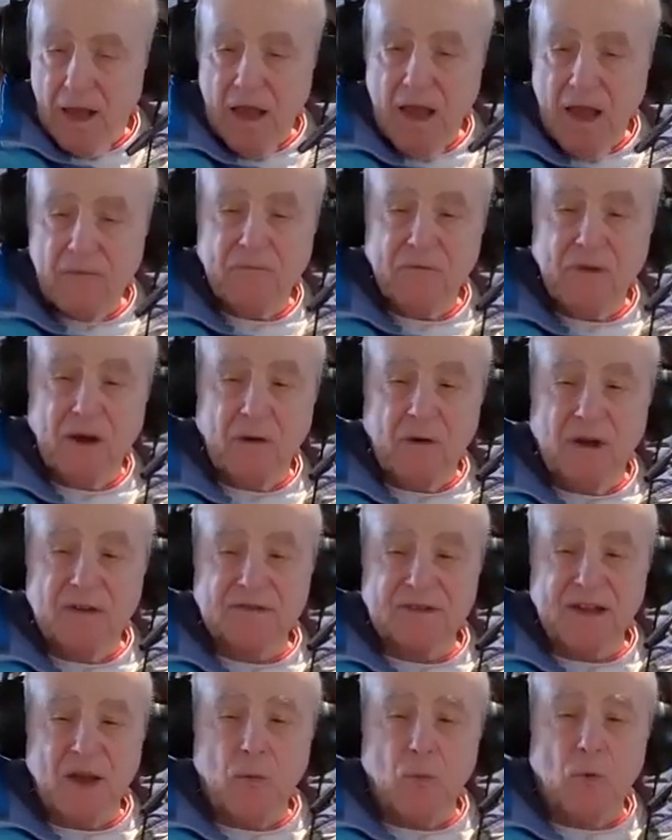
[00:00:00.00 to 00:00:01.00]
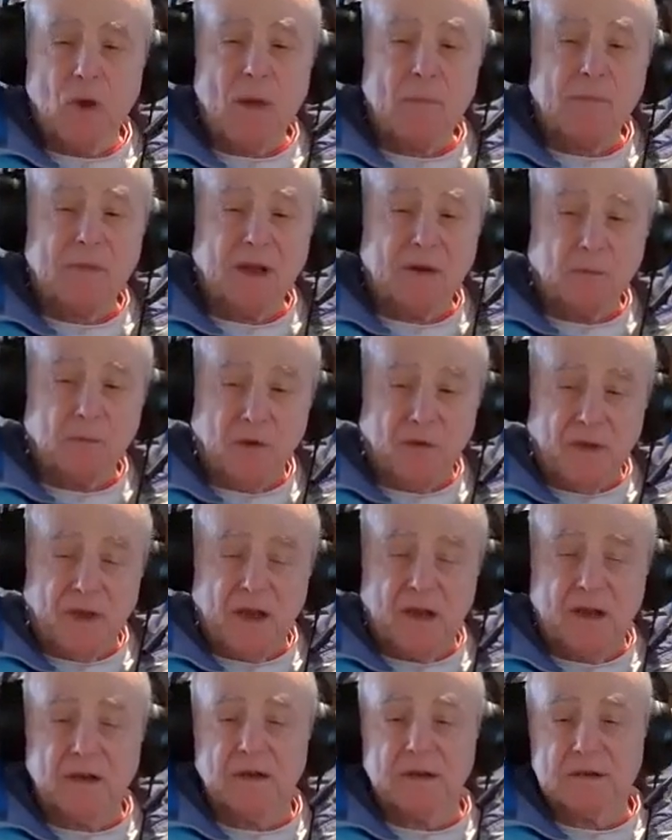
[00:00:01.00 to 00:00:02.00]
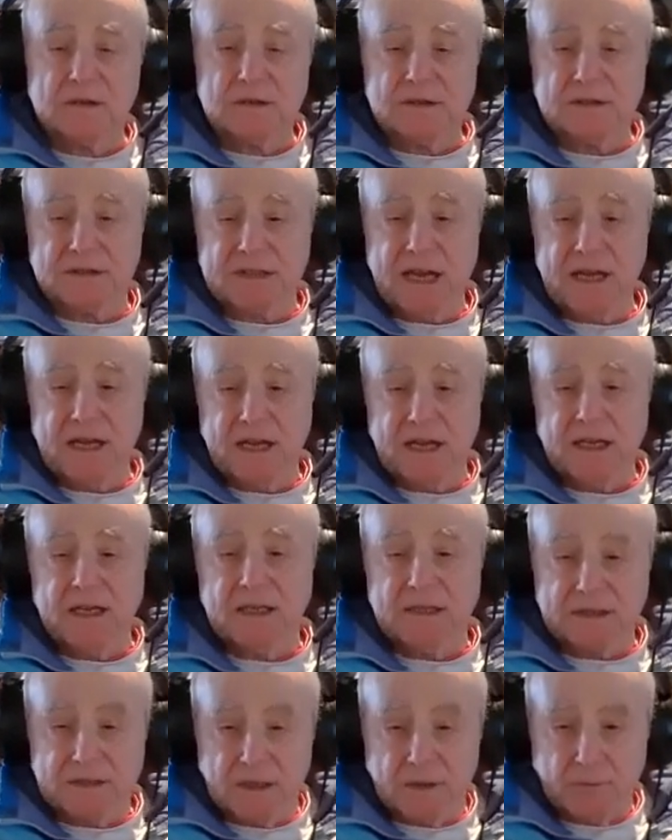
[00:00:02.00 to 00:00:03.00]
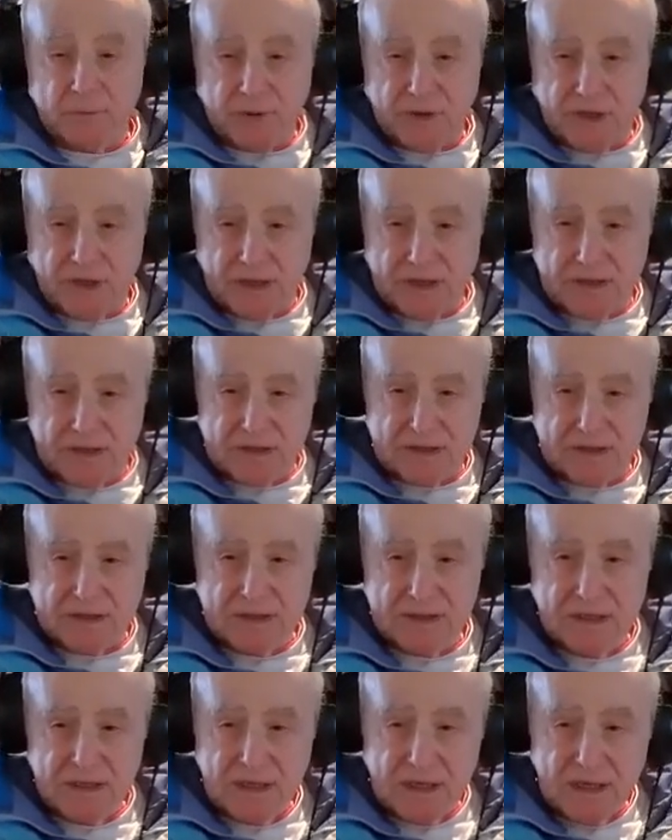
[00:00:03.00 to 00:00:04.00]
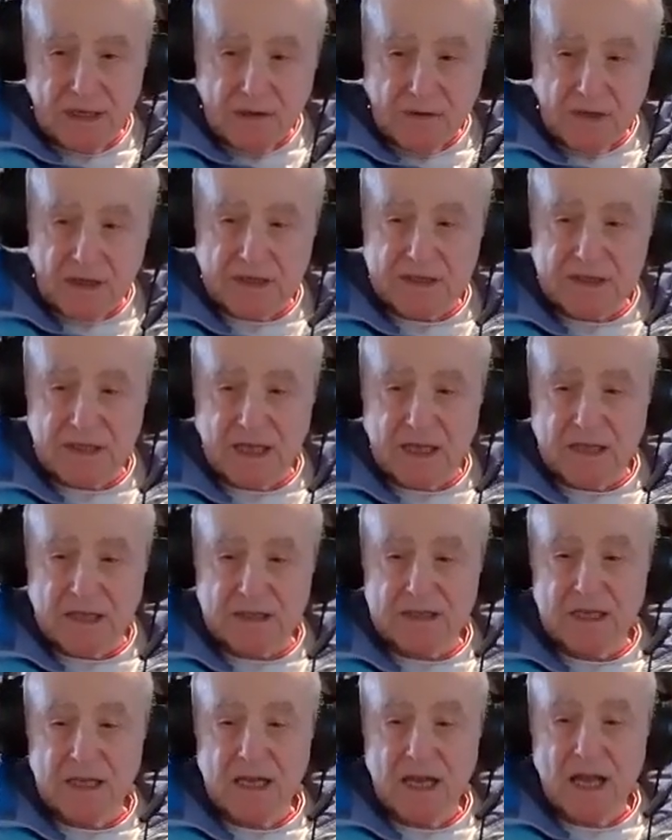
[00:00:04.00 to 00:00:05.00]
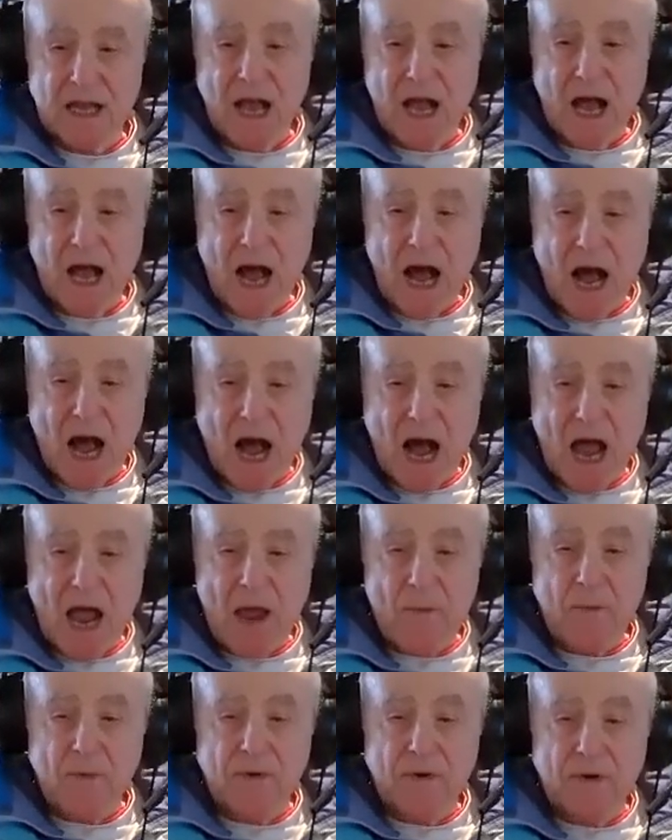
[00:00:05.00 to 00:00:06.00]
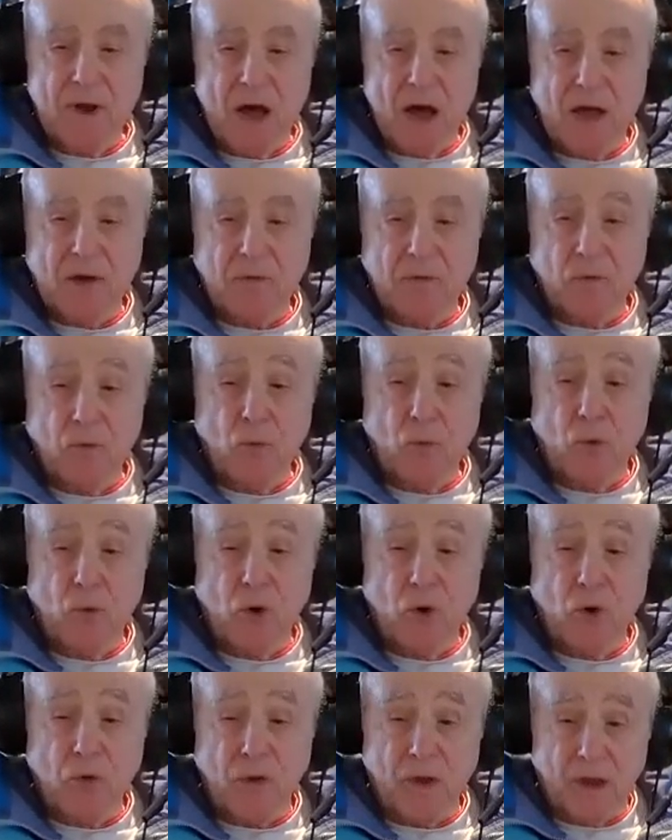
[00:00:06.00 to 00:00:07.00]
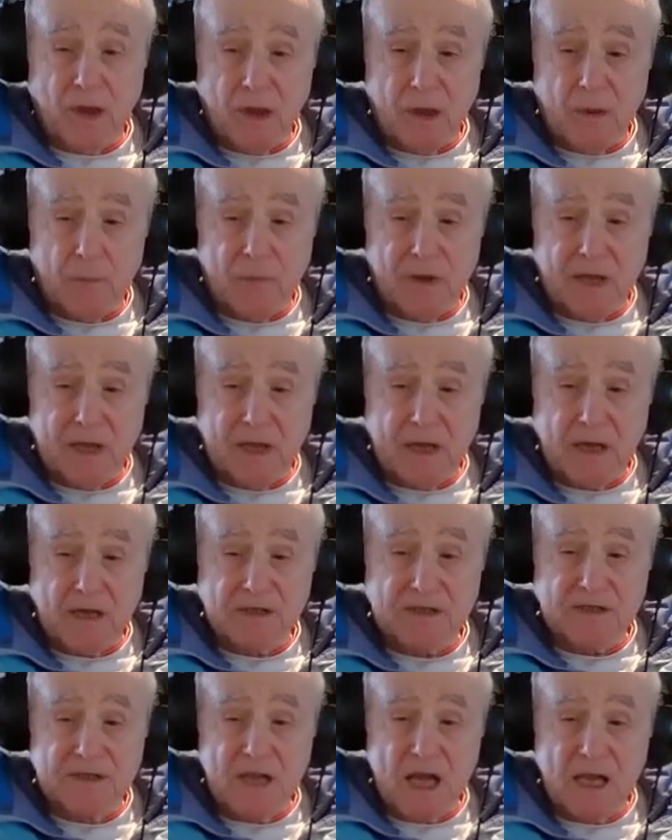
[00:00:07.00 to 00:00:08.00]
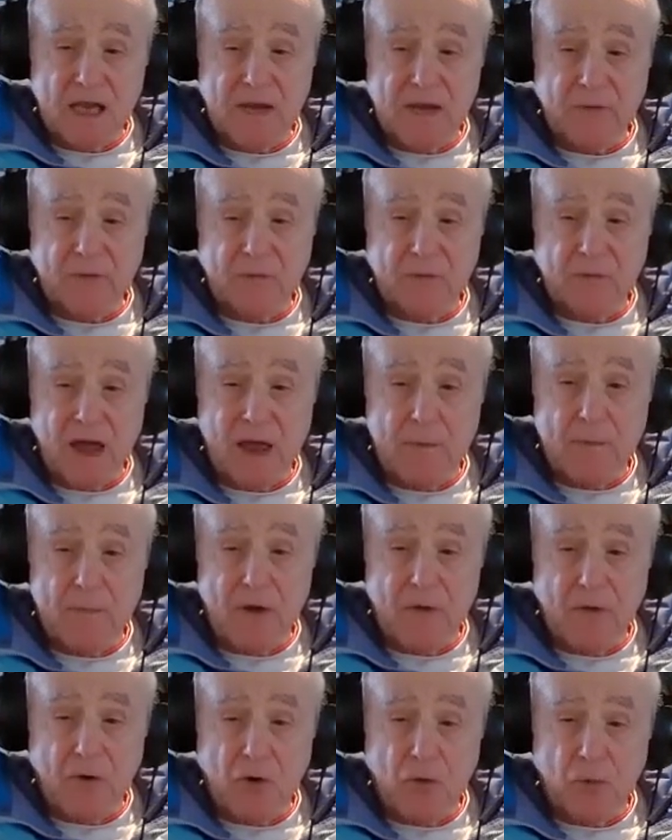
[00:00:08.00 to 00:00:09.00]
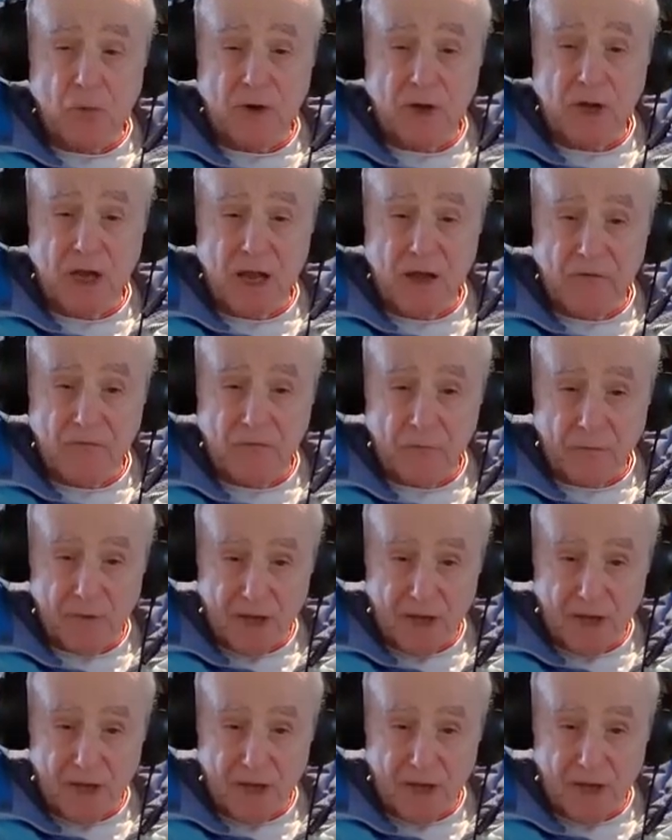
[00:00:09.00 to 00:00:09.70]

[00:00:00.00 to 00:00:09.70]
If there is a remnant within Sadie someplace that says, "I'm not worthy because not even my mother would love me."